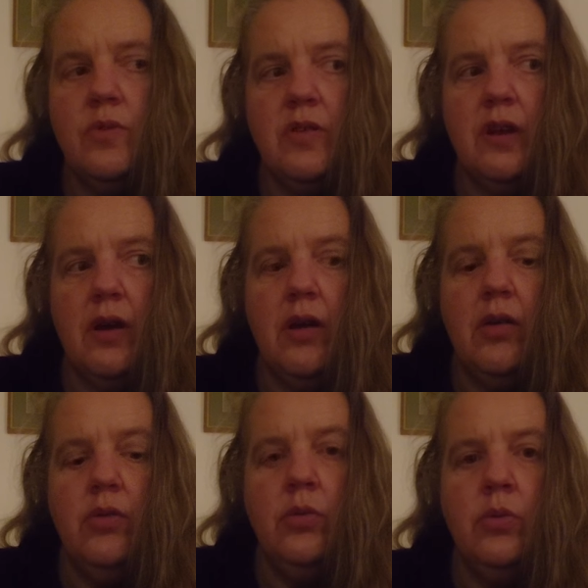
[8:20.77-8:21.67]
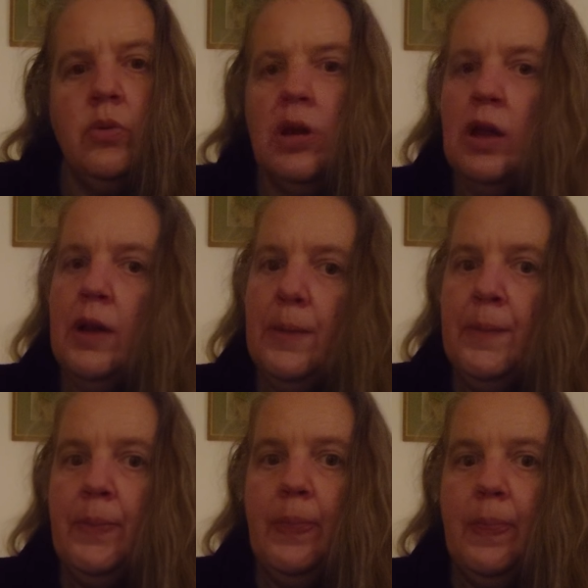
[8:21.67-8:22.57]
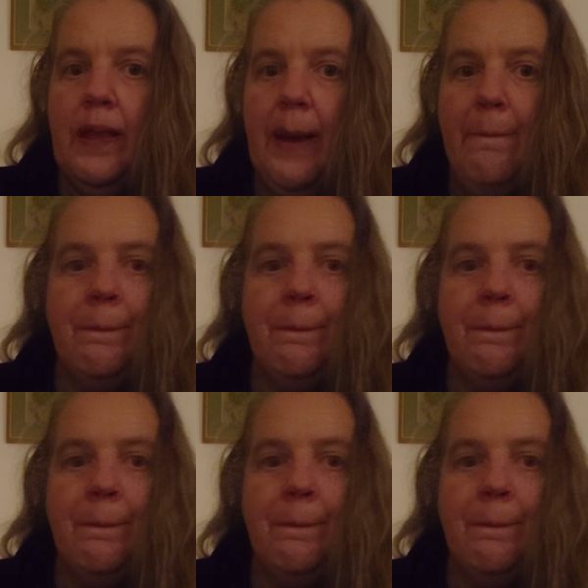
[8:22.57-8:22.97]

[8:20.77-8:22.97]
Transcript: So yeah,